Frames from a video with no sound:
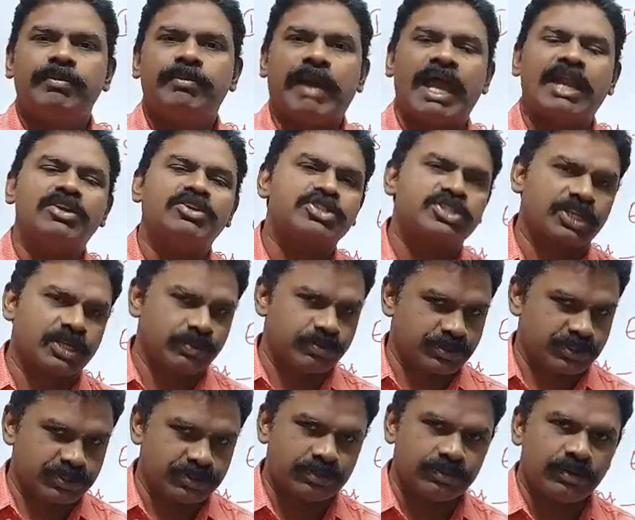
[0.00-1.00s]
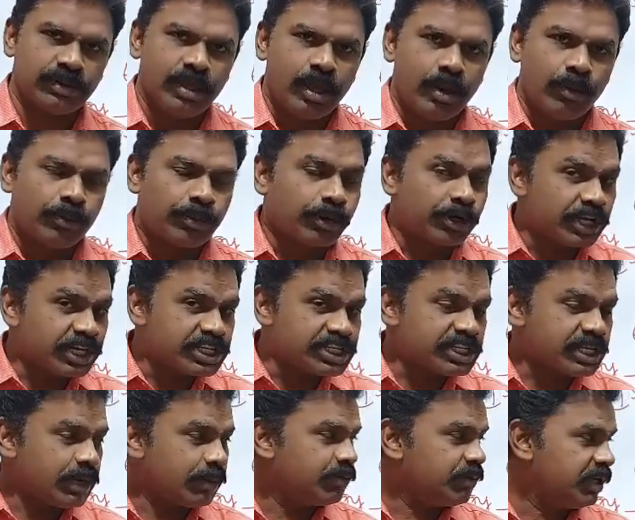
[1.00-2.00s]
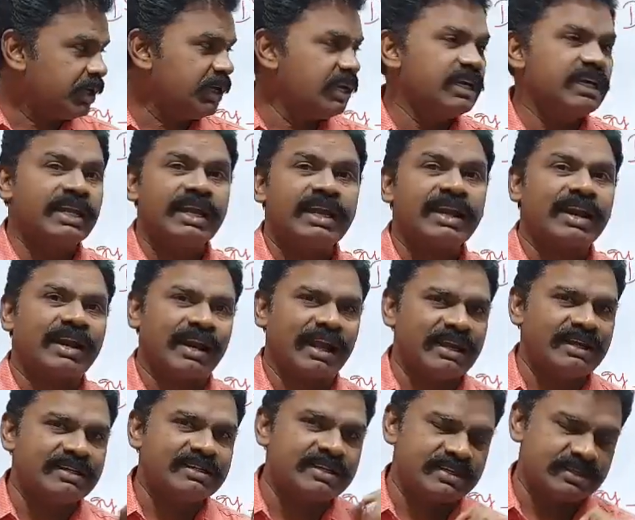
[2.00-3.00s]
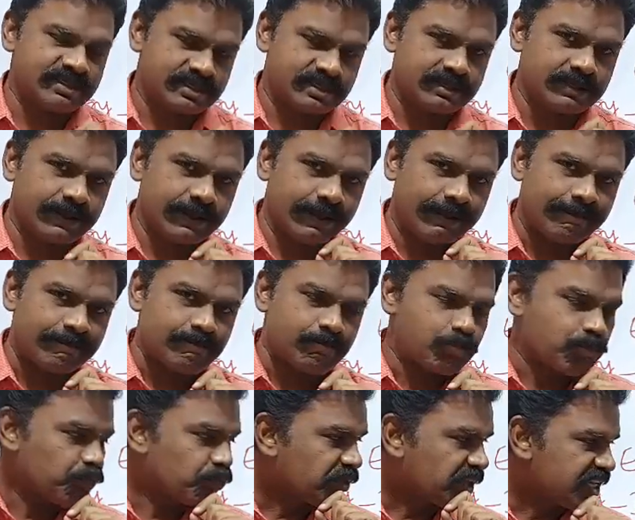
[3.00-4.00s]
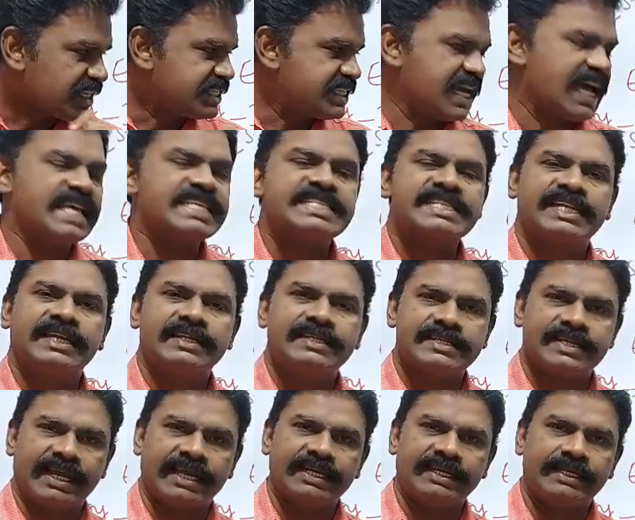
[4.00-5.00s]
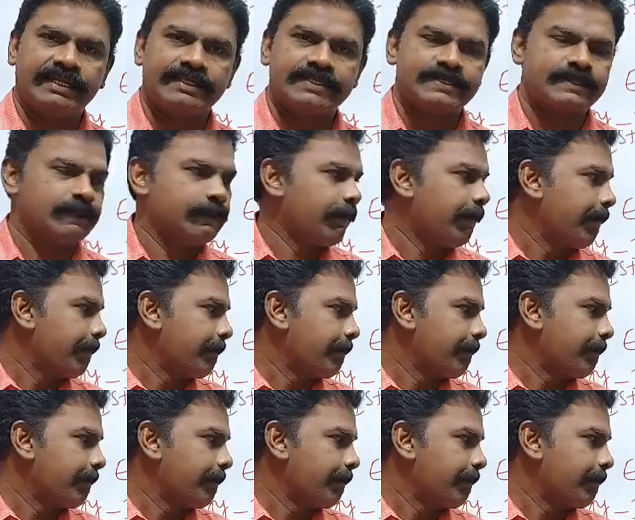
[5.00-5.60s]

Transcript: manuscripts, protection of the Indian writings, Sanskrit writings.